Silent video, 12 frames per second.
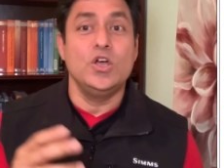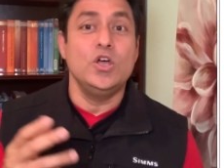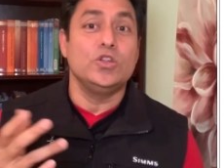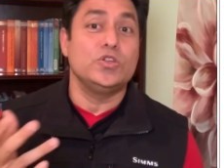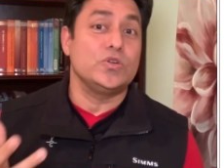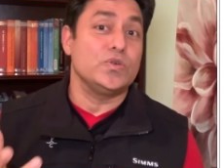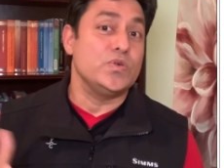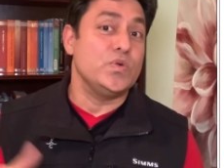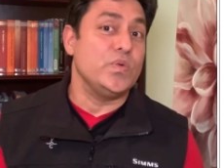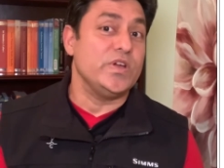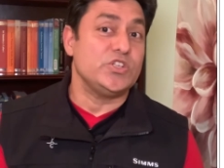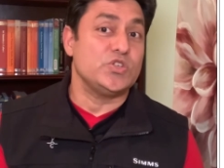through
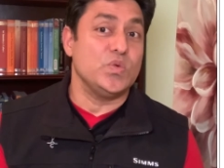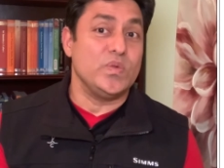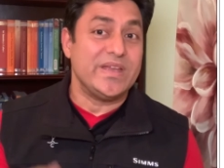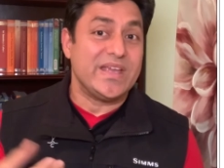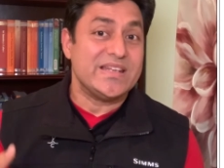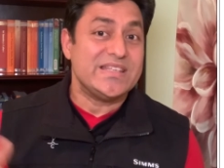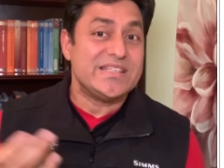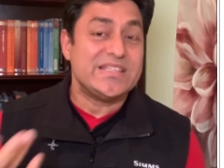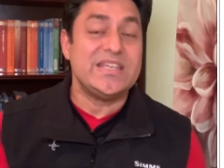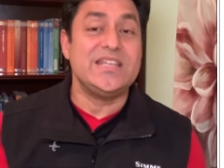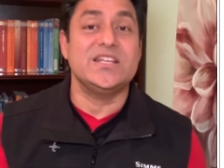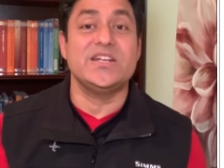which we can
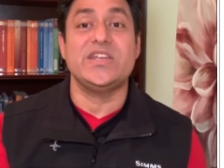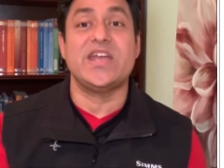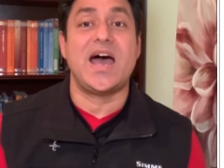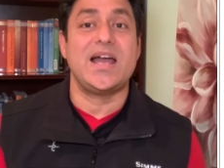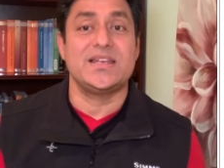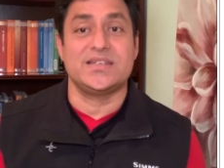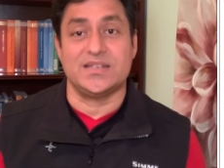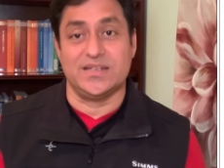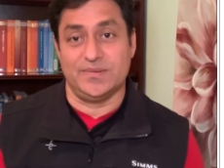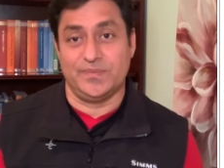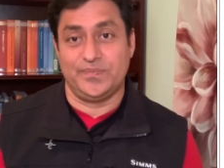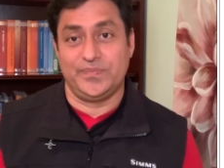see the reality.
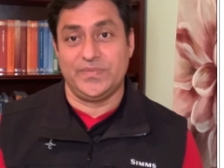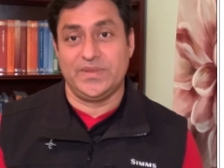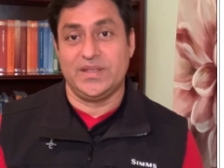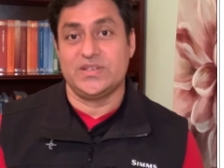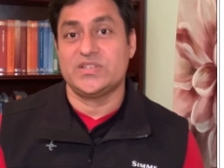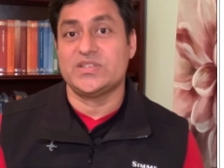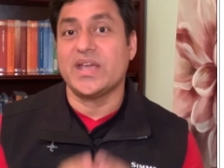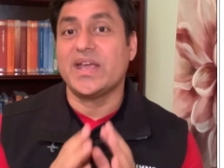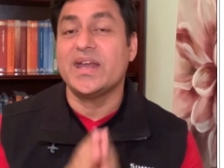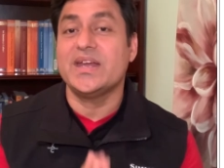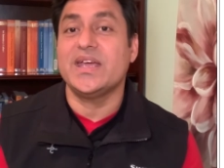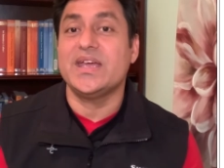
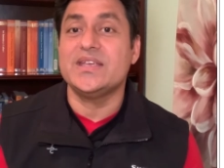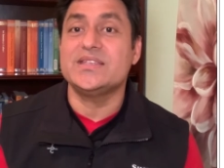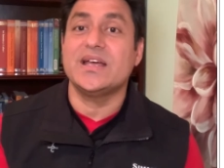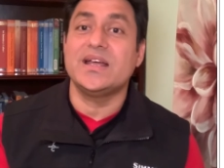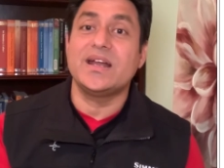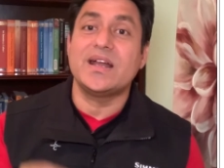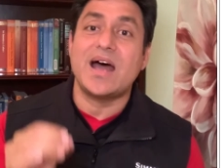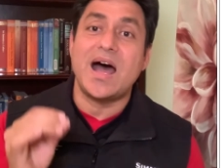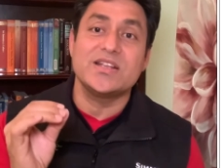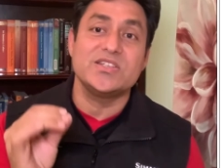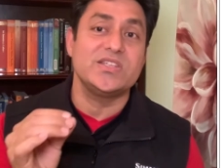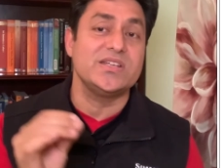Second is
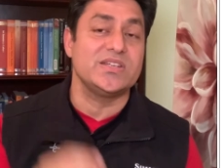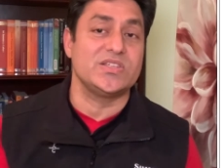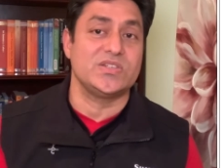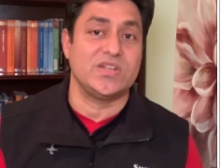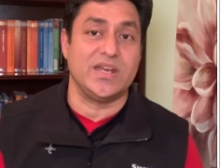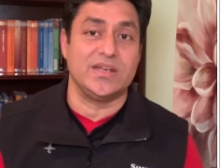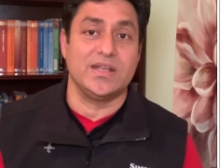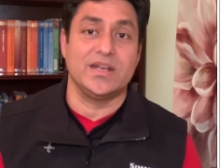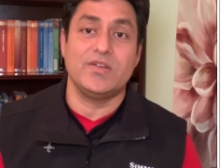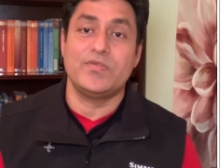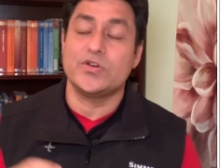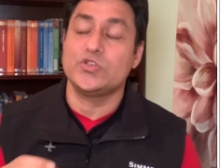Rajasic state,
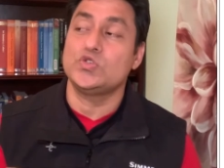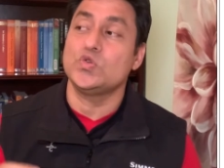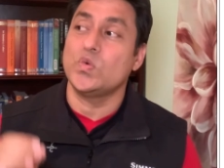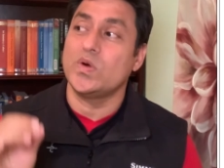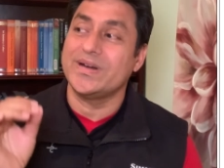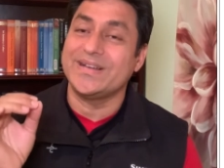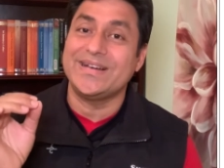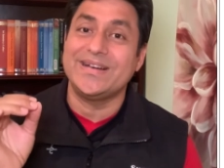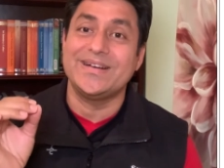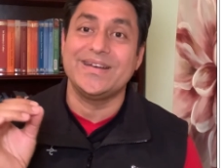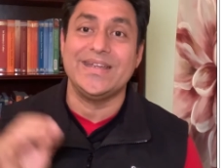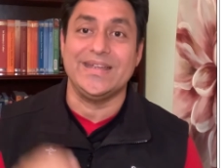refers to word
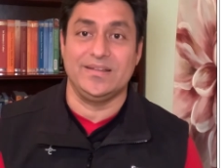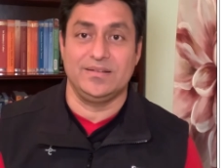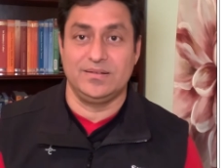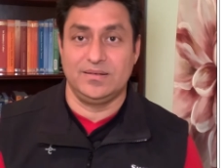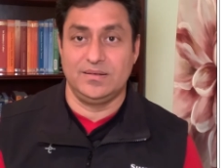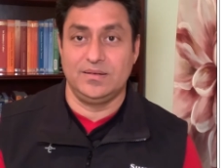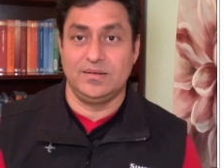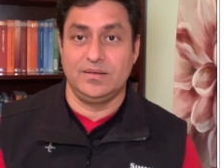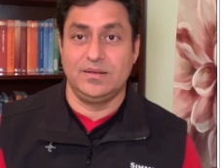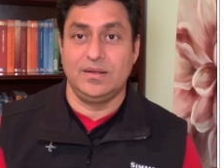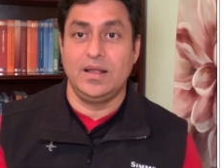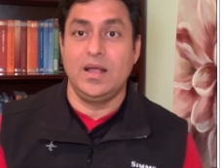kri,
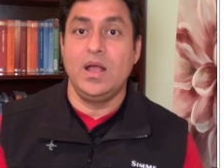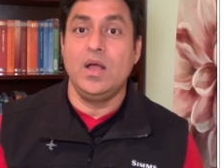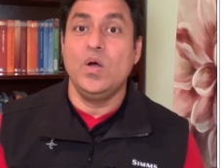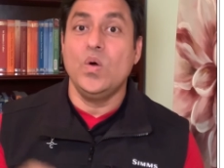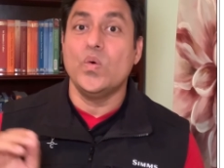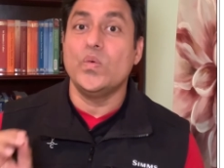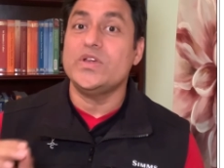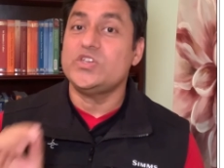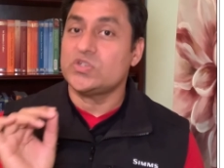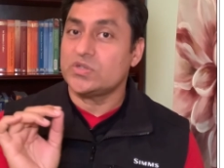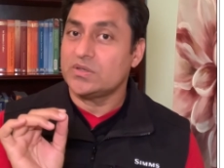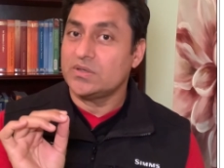
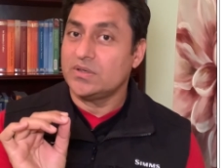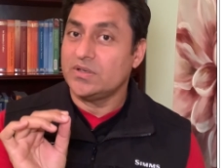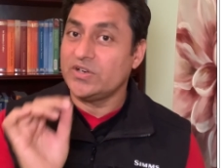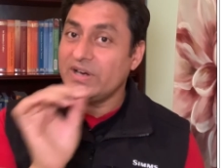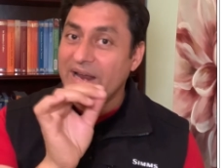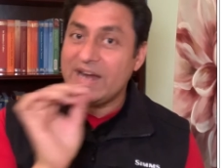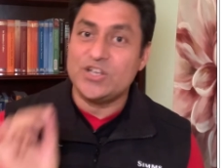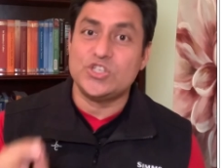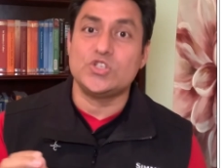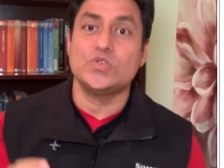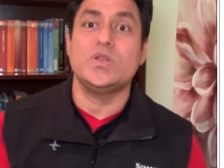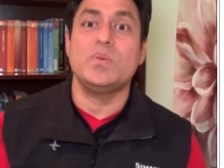which relates
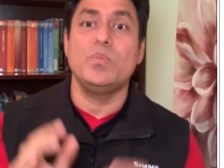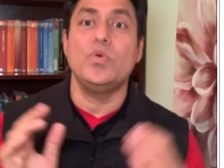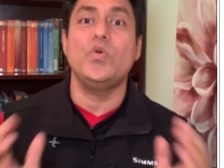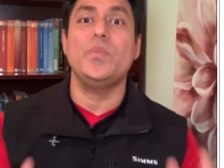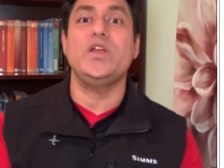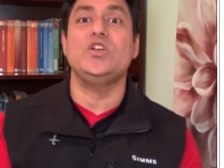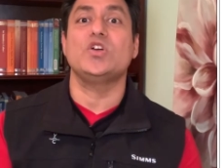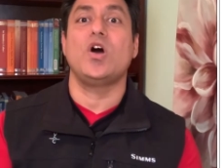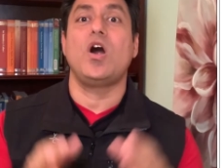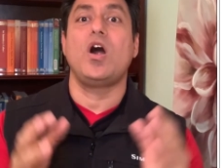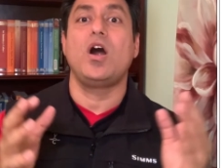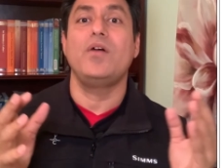to the movement
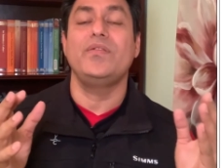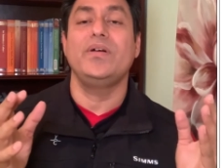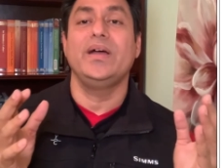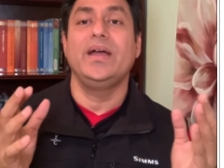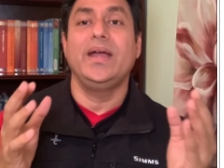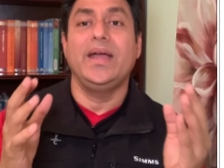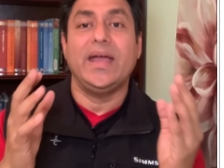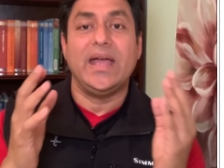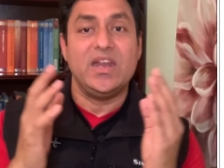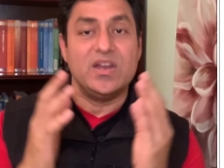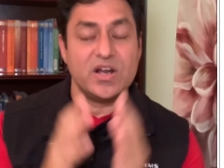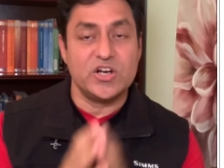of
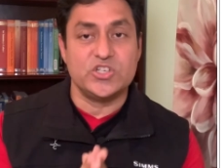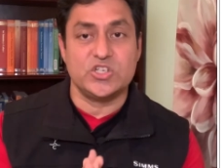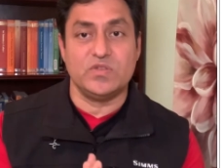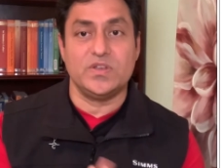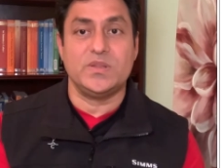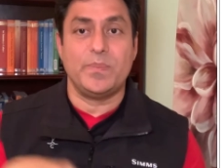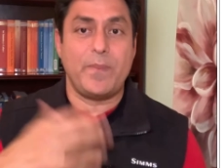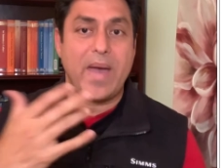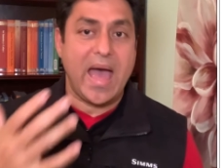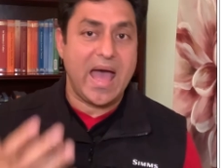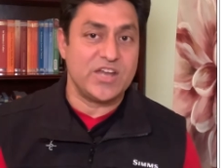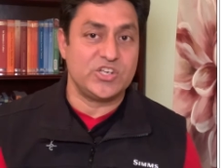energy with
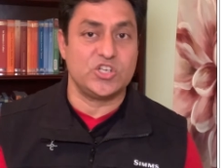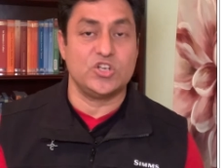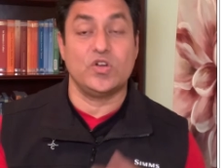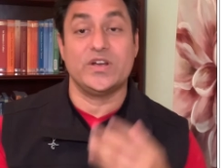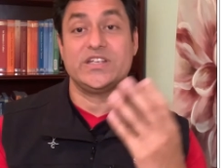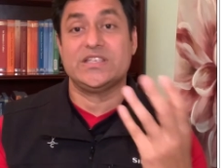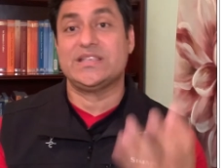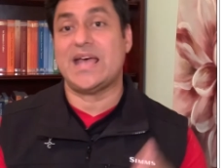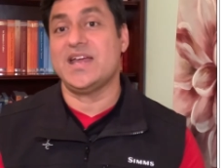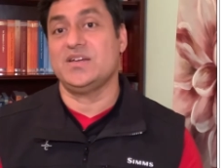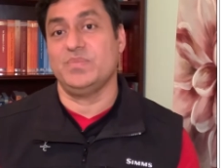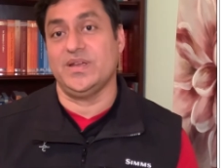passion or
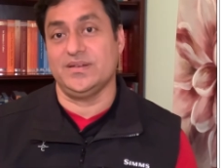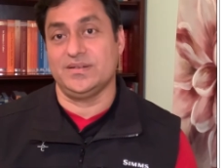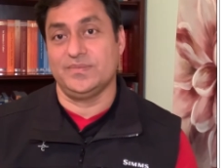excitement